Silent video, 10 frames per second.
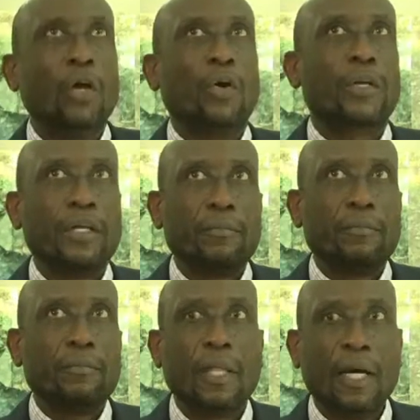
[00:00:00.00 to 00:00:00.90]
Okay.
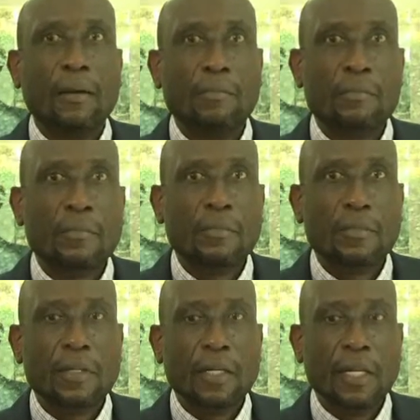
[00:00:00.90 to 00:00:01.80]

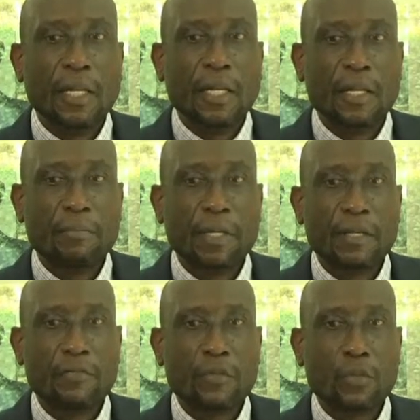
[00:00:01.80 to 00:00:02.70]
Let me
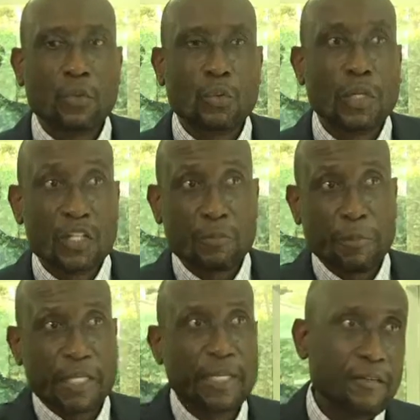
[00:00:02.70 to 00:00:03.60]
give you, let's
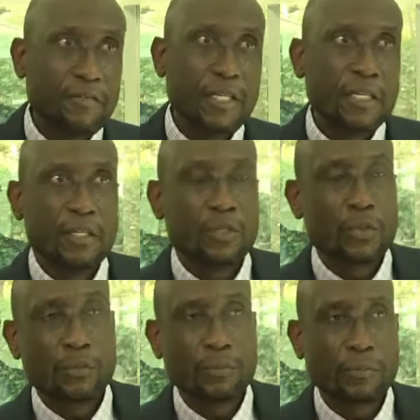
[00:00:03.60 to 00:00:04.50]
pick the dividend
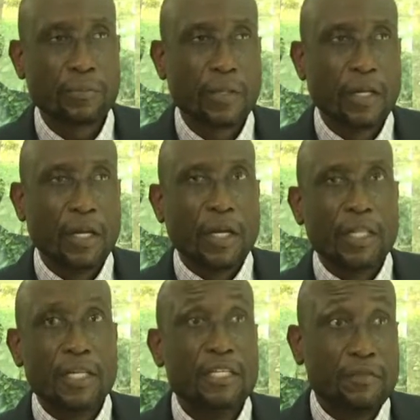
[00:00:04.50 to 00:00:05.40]
issue.
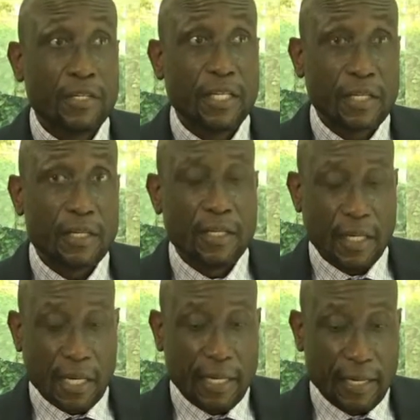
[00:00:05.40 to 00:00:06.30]
The dividend
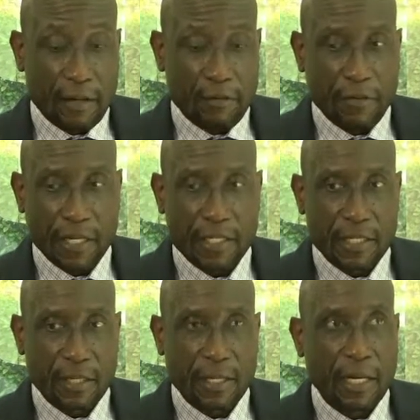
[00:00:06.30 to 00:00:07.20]
factor